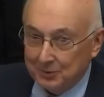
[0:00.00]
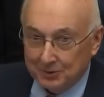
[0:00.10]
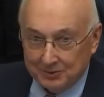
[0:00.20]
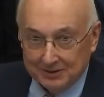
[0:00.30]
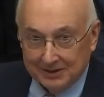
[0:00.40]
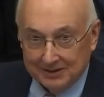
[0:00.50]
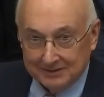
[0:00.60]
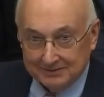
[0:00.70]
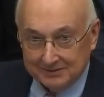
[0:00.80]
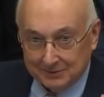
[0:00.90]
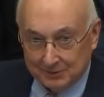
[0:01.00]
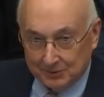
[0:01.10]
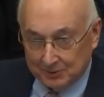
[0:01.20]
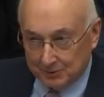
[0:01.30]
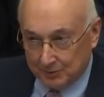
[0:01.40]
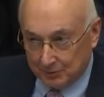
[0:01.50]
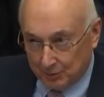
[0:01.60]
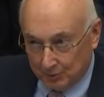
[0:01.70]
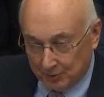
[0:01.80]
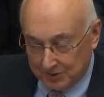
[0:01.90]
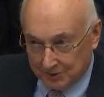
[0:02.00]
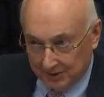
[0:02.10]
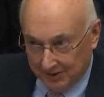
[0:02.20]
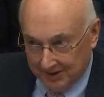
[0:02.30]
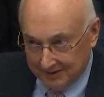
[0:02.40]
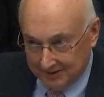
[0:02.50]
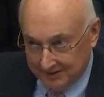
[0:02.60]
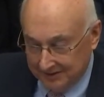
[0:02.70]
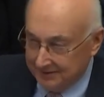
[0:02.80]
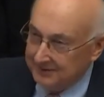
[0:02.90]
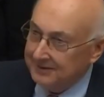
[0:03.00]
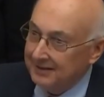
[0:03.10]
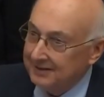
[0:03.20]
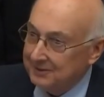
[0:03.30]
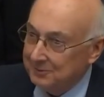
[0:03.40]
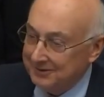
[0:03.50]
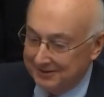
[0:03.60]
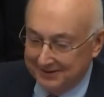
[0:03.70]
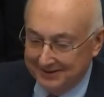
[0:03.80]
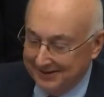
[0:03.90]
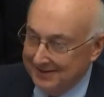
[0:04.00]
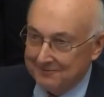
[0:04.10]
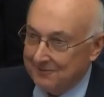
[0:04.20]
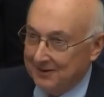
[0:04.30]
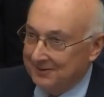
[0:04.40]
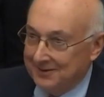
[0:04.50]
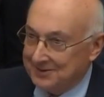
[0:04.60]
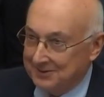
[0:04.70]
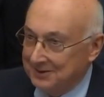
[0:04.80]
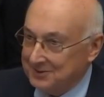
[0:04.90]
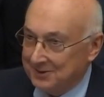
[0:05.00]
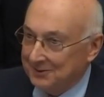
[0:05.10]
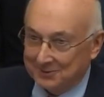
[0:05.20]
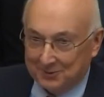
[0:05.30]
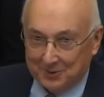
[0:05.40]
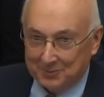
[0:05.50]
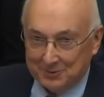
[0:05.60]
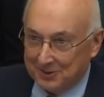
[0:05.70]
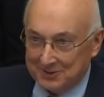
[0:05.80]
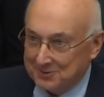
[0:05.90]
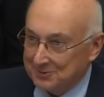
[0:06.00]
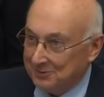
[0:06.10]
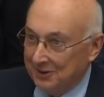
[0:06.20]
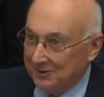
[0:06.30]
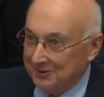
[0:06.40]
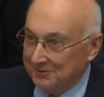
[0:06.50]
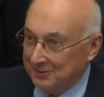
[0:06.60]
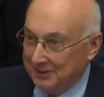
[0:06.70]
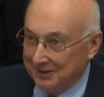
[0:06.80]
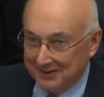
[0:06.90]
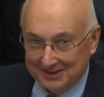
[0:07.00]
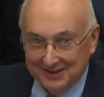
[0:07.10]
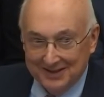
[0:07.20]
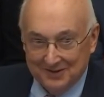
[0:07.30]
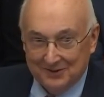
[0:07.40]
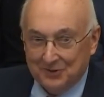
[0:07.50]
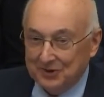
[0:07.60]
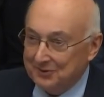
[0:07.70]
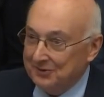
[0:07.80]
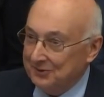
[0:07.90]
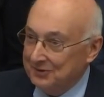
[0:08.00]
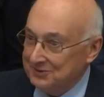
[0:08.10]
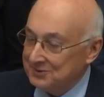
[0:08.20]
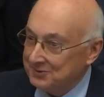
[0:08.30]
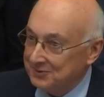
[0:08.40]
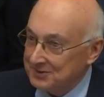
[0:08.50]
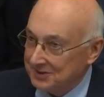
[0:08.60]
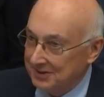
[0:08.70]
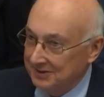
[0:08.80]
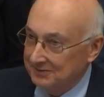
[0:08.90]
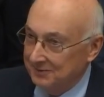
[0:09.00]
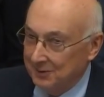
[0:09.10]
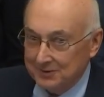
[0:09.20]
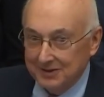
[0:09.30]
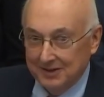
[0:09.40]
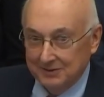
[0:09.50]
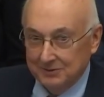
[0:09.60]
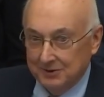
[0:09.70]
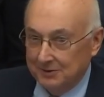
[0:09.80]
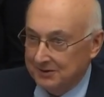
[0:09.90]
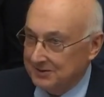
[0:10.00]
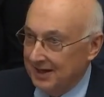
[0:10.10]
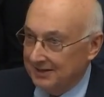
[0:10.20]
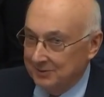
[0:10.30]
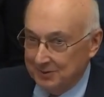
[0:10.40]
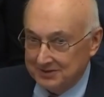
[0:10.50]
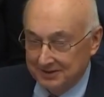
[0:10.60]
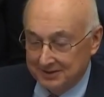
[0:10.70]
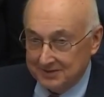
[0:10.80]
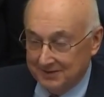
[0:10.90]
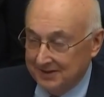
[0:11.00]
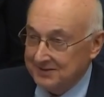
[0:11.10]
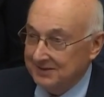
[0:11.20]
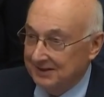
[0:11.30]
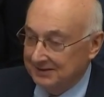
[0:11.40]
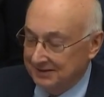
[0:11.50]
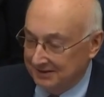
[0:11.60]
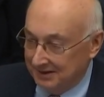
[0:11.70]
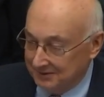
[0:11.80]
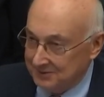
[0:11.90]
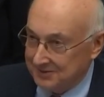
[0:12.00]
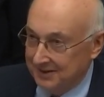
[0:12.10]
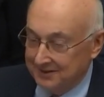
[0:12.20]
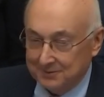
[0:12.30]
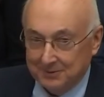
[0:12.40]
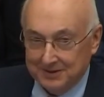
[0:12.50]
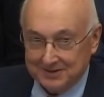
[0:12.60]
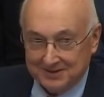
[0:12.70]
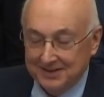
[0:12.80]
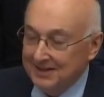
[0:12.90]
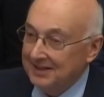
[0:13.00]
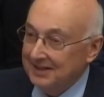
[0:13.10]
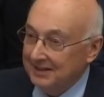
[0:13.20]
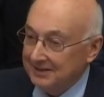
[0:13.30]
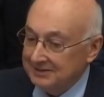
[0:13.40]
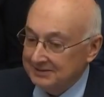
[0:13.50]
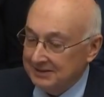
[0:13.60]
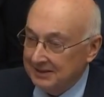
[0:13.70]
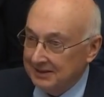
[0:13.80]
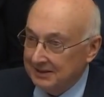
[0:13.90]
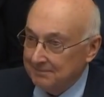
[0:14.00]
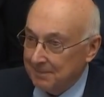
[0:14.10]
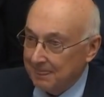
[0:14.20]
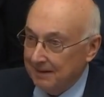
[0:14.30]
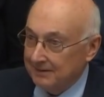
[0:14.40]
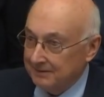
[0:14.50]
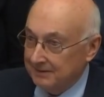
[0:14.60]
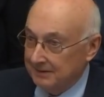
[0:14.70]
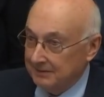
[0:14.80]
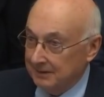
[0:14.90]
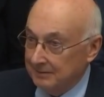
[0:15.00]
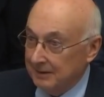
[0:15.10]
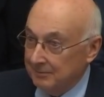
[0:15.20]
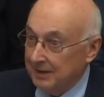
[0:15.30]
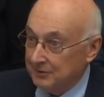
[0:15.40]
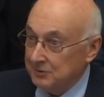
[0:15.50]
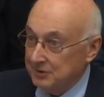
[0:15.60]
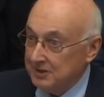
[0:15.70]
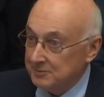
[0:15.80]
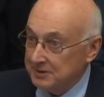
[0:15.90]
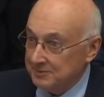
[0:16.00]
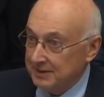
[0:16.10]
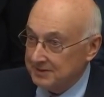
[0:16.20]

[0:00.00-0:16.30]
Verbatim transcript: or, uh, or or what's going on in, in the daily liquidity. Frankly, that's an insult to corporate treasurers all over America. The, the, these are sophisticated folks who know exactly what's in these funds and, and, and understand the risk, and, uh, and and and make their judgments